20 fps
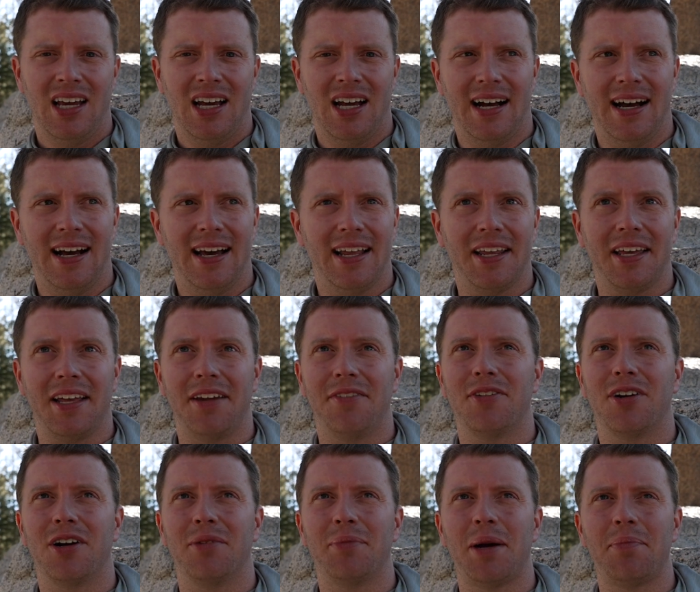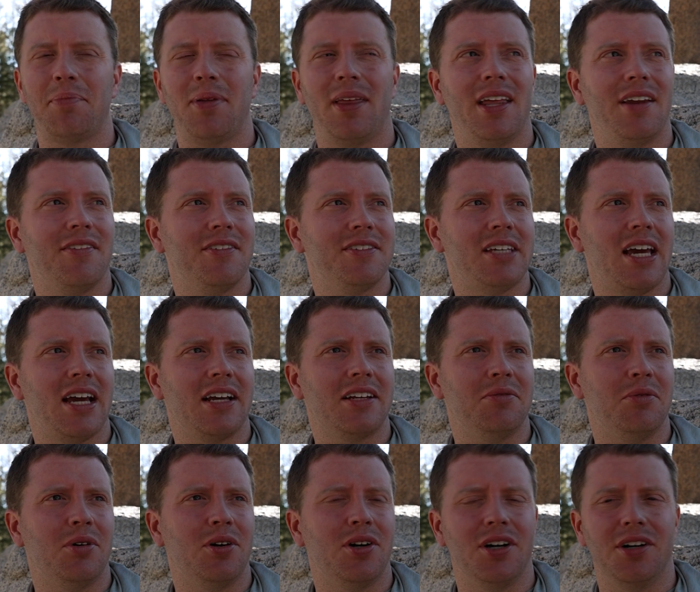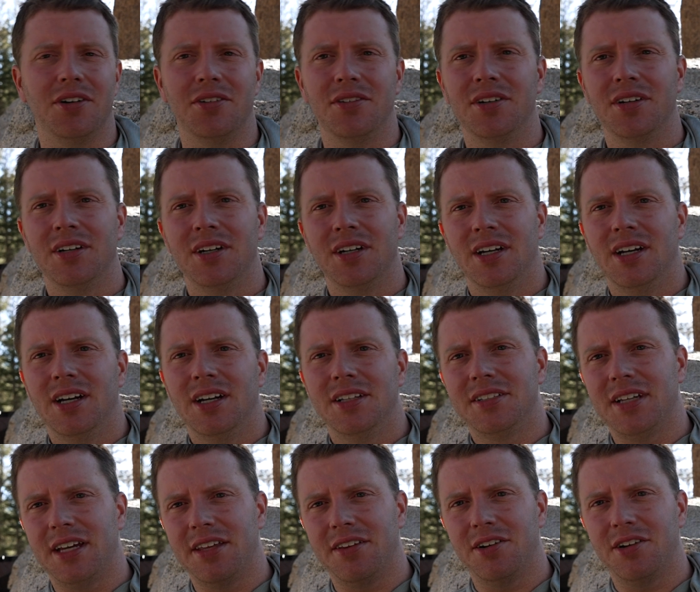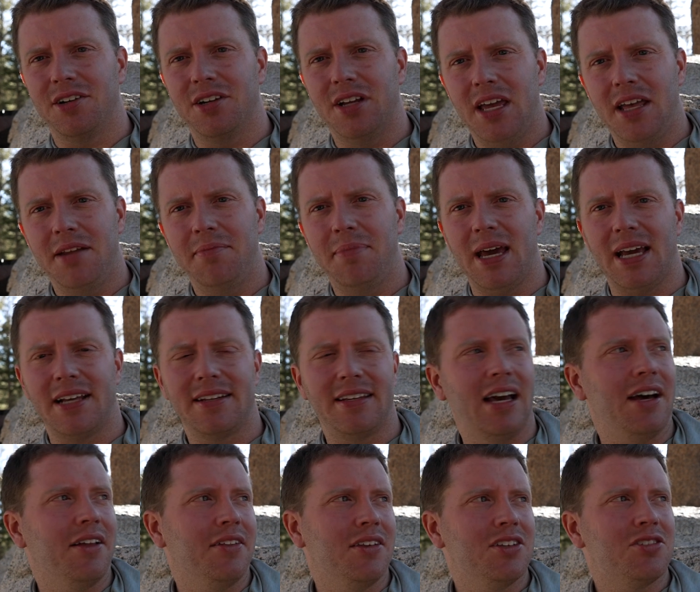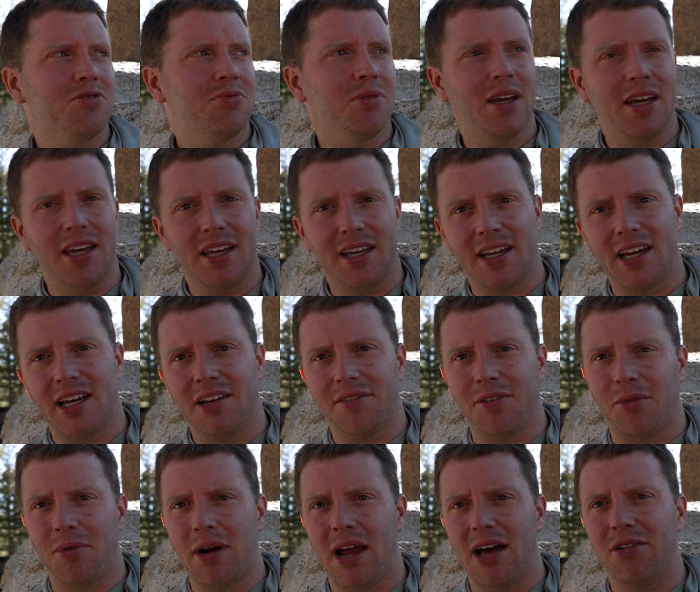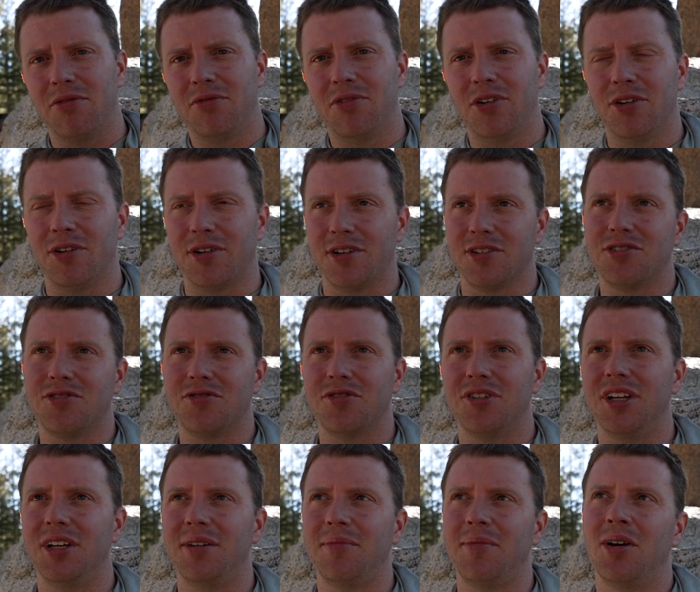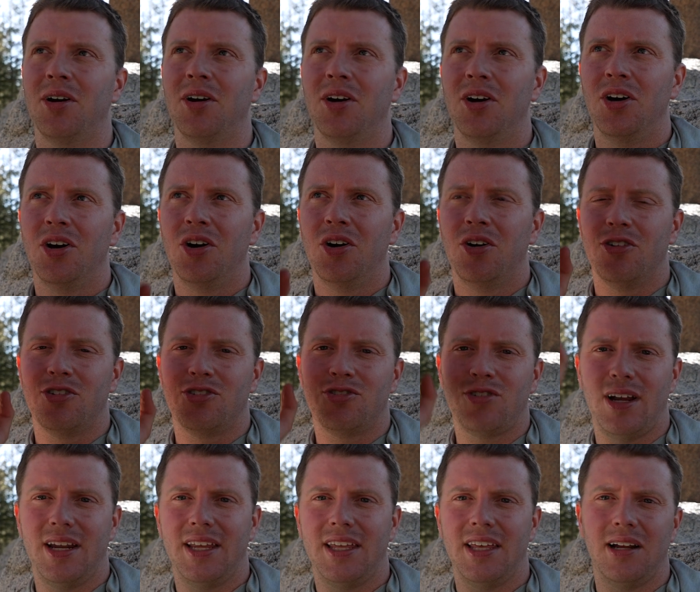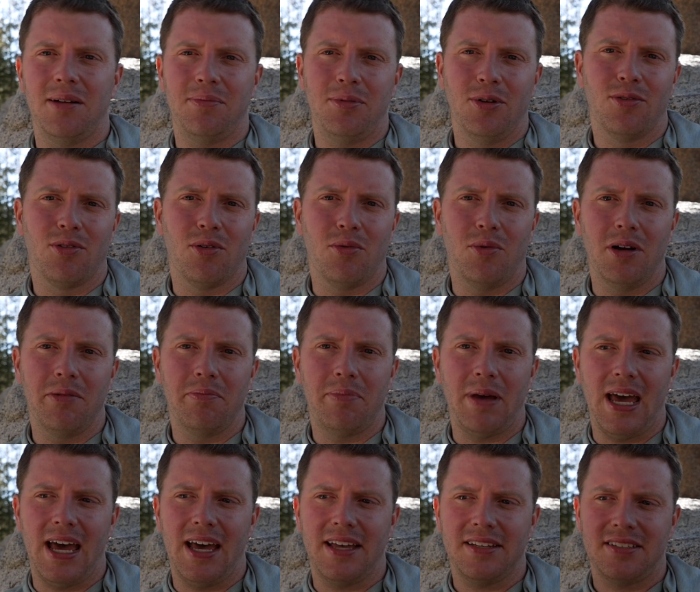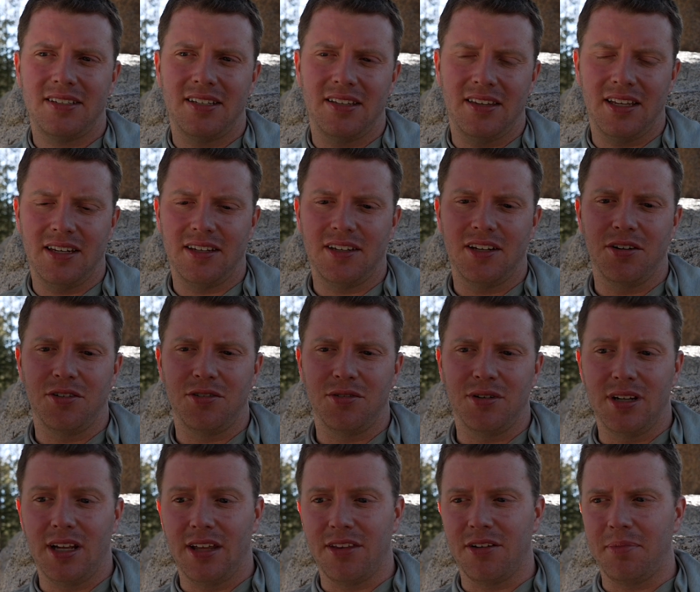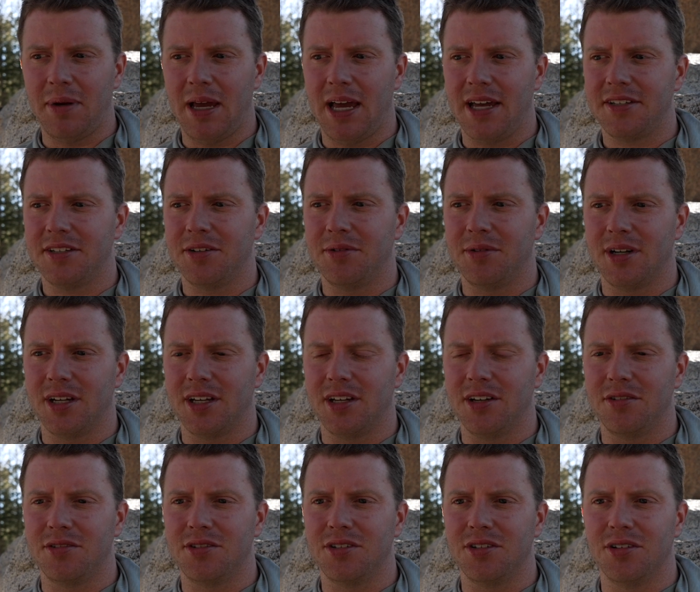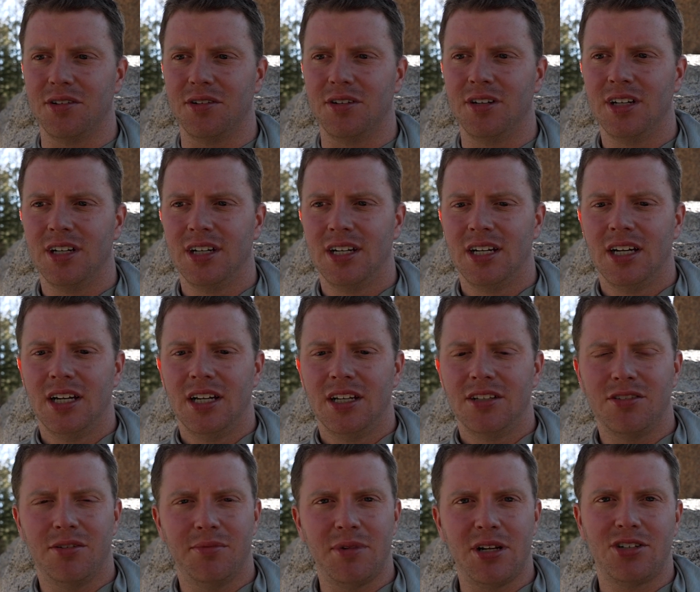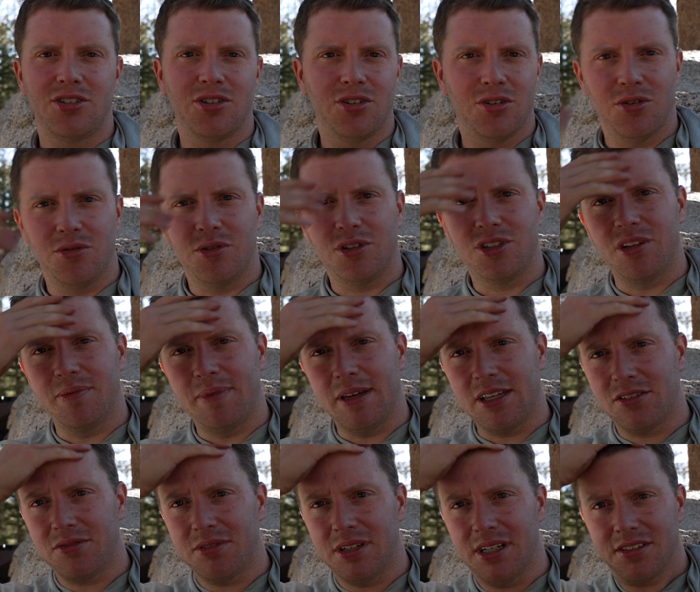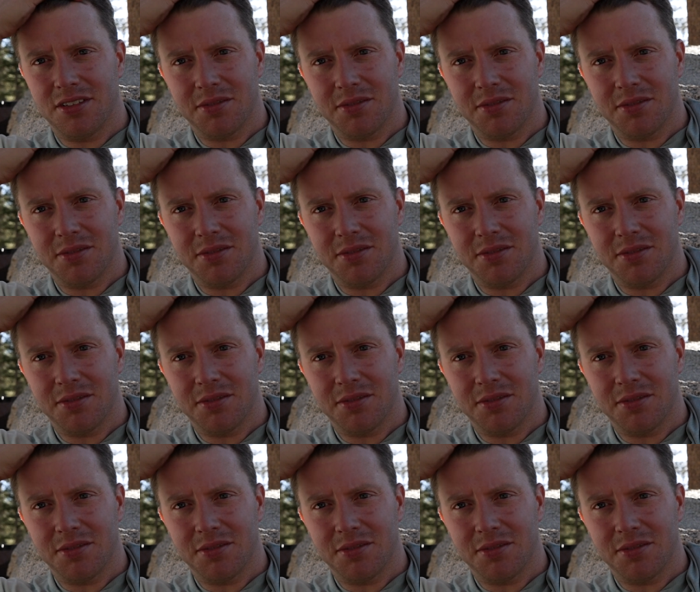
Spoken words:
And I got to figure out my plan of attack tomorrow. It's either head back down this way and kind of around following a stream, or try to get up over one pass to then go to another pass I want to go to. So I'm not sure which the best way.